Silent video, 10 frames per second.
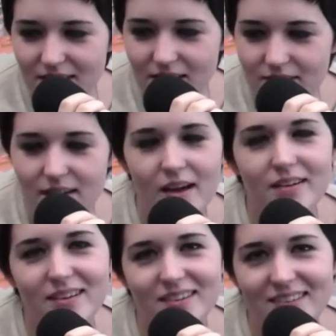
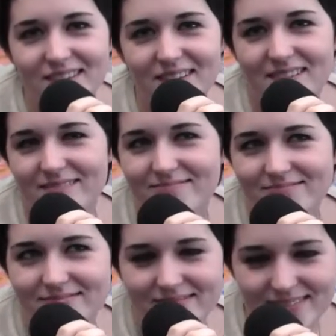not in
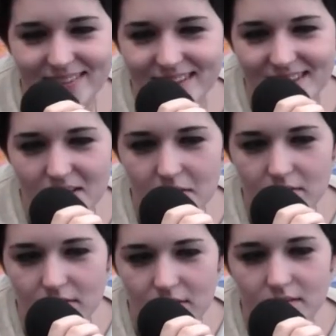
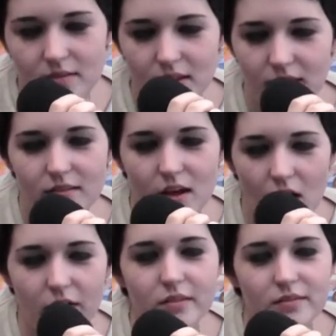the
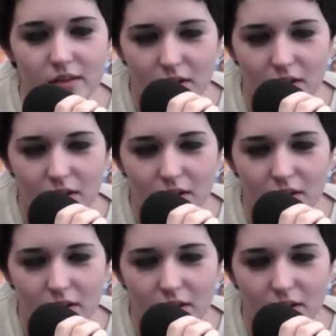art